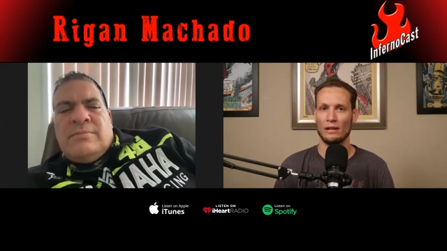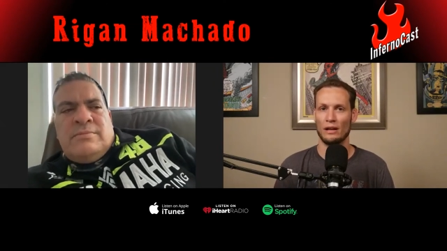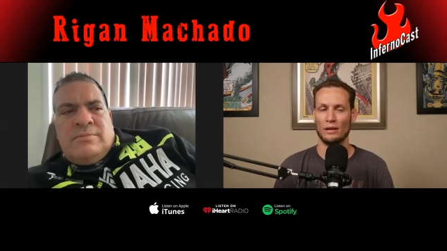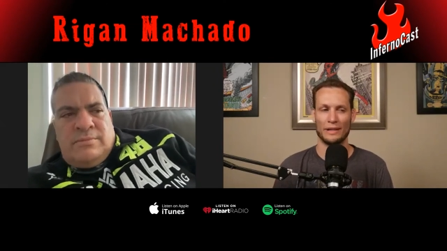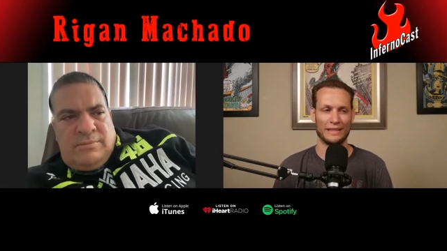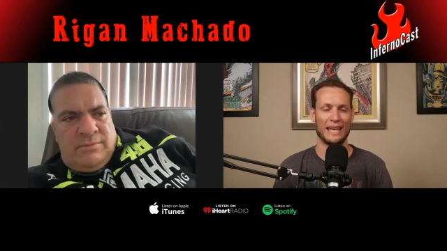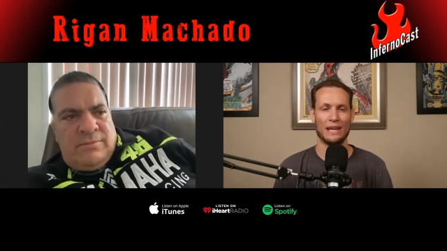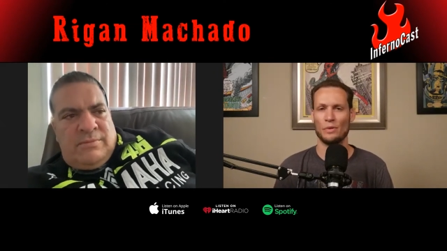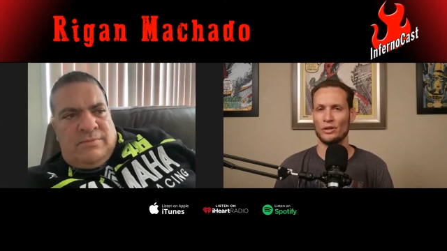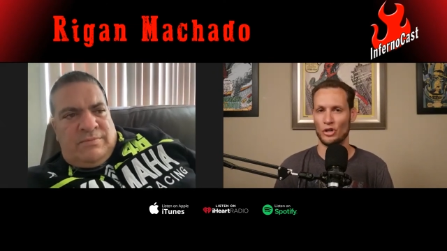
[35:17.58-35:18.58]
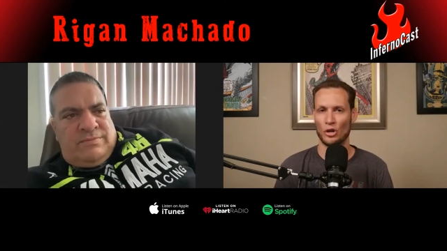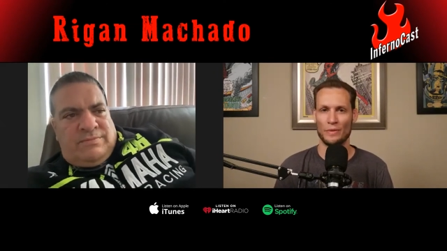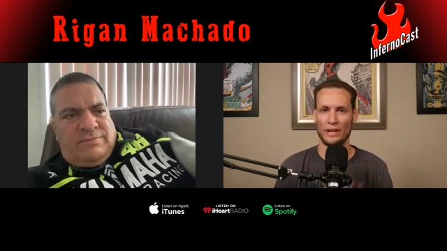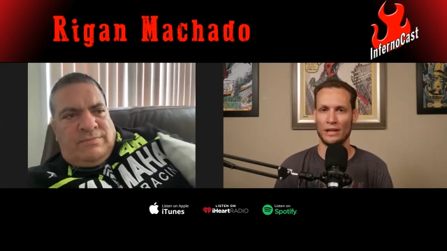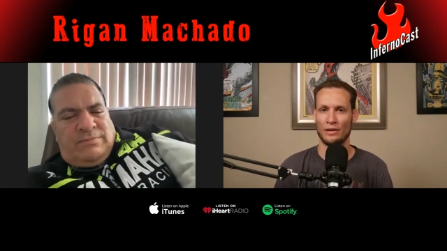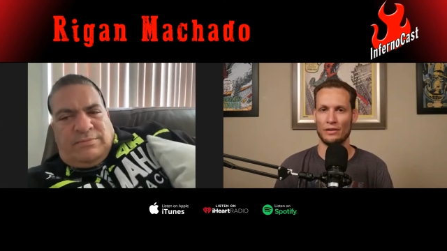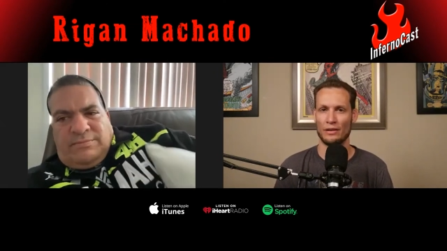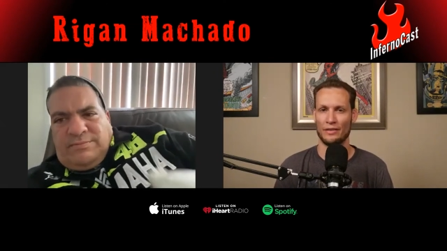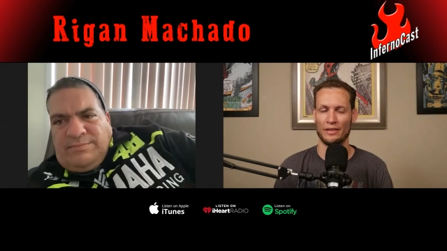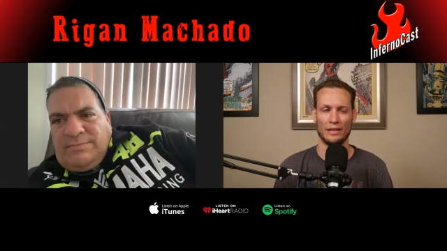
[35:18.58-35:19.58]
Speaker 1: uh, like they had him on
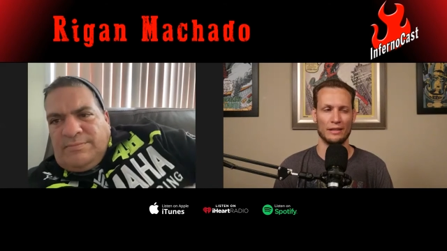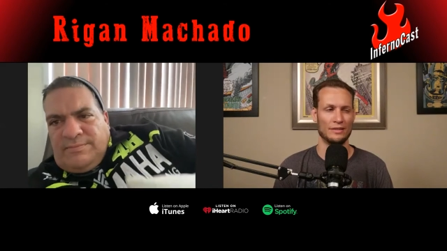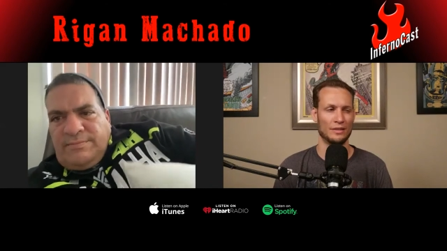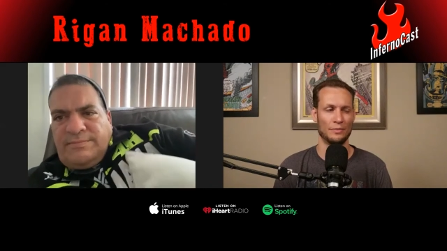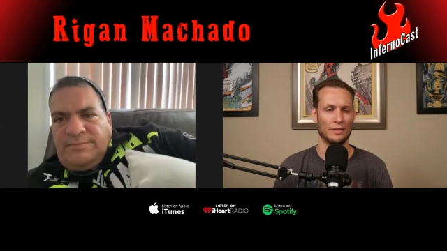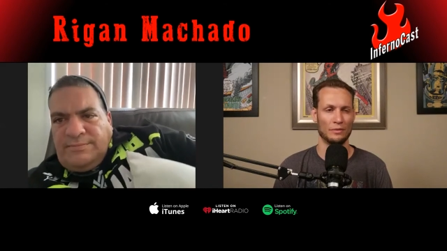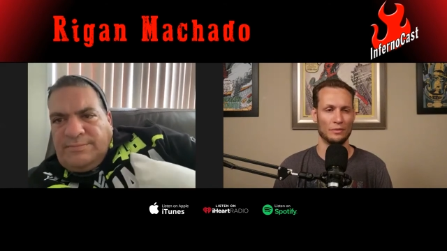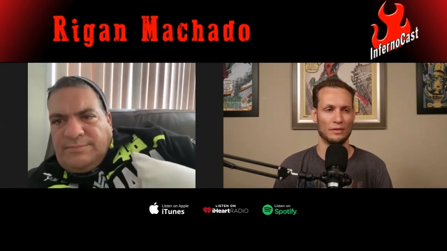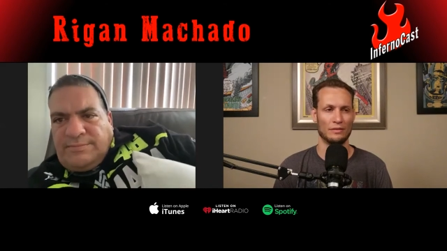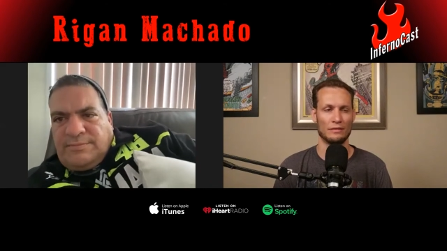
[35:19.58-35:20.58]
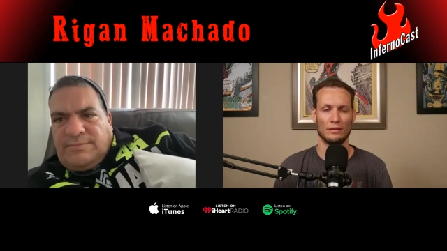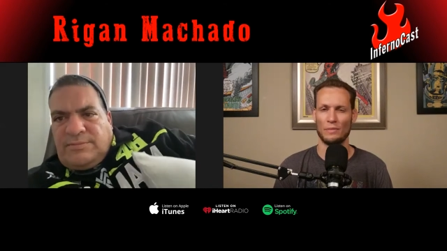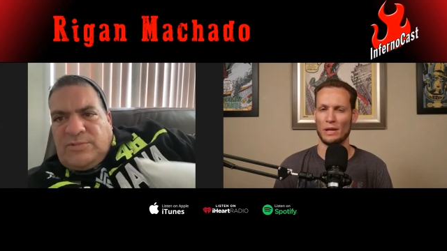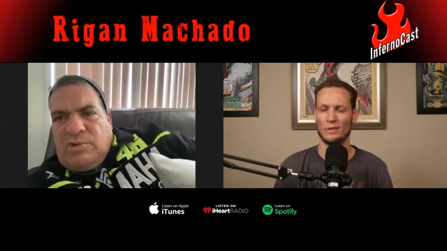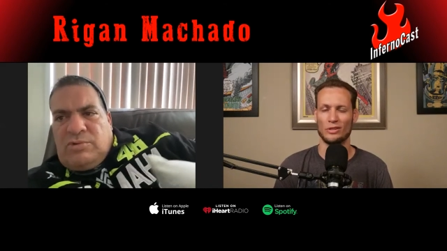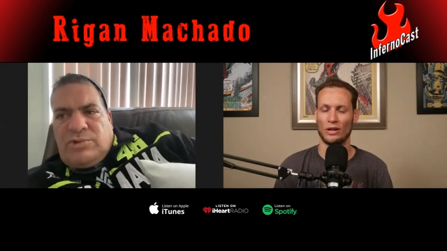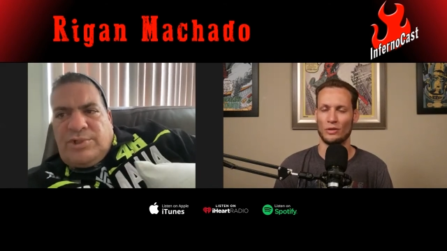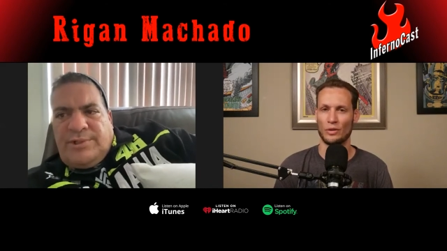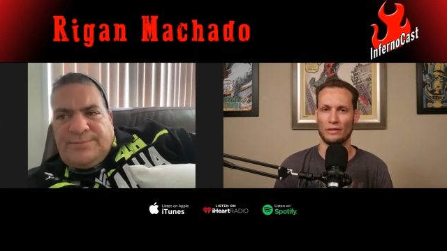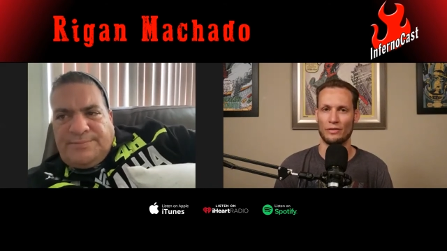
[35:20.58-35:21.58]
Terminator. I think he did something with maybe
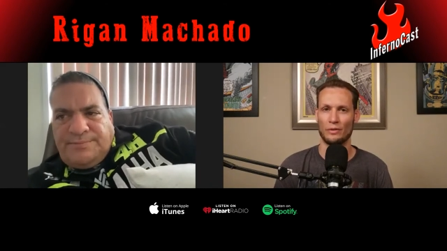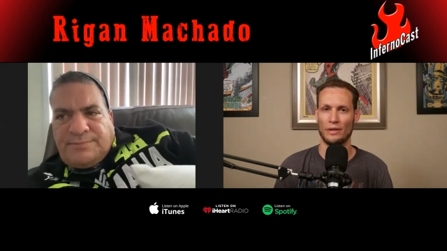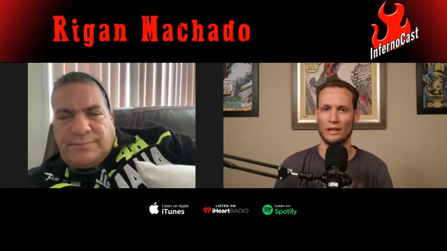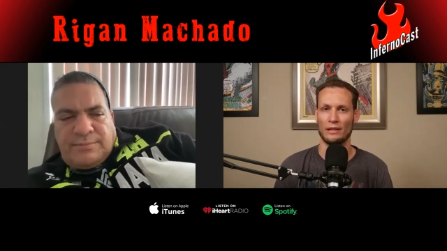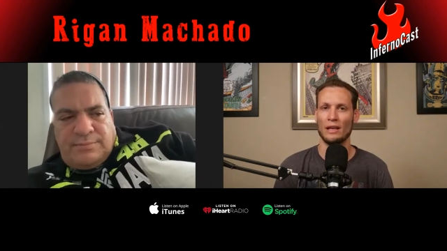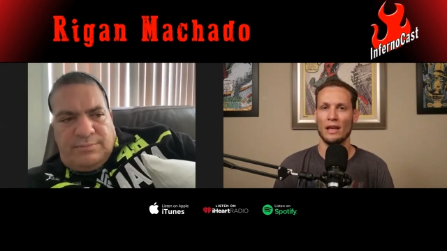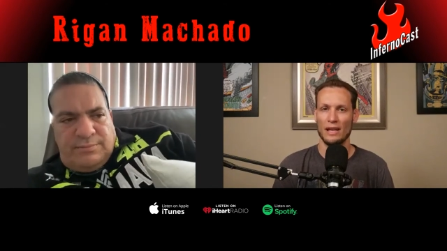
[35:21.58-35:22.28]
John Wick for a minute.